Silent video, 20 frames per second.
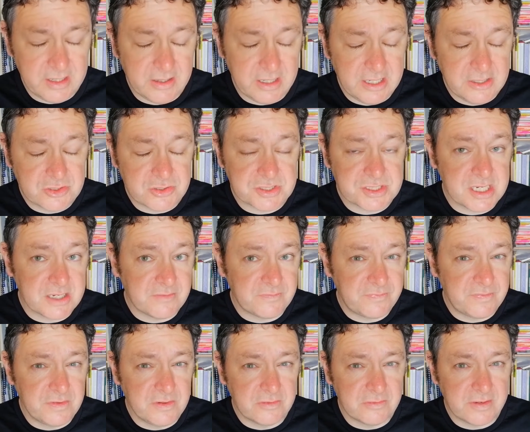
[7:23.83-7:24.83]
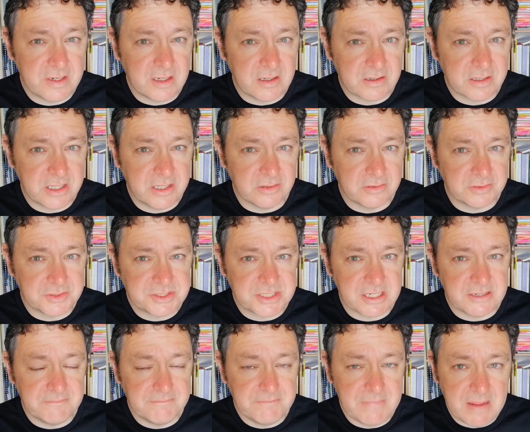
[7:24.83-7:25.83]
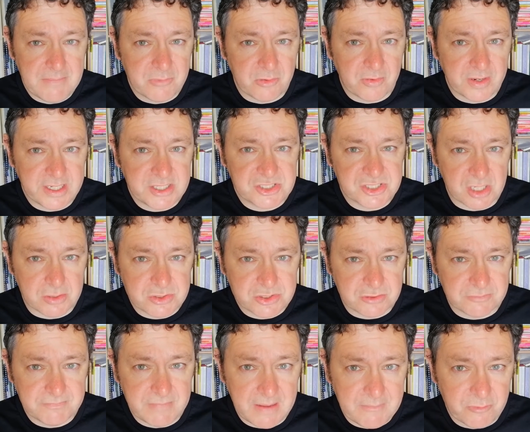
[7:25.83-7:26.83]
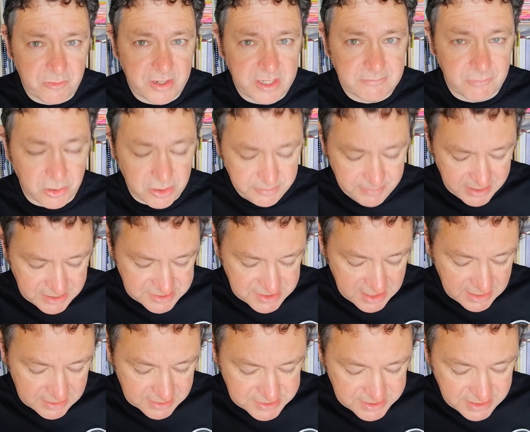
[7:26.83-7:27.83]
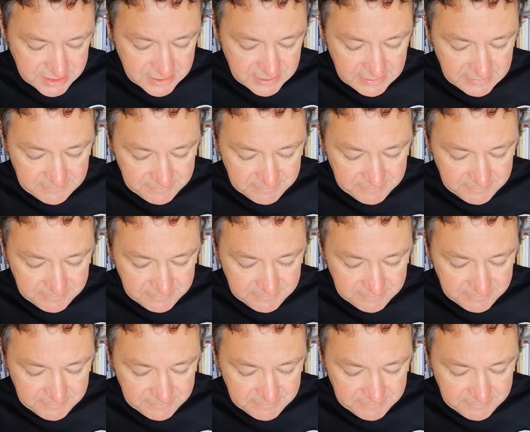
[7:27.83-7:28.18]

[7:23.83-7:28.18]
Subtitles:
interest in funerary archaeology and memory, social memory and monumentality,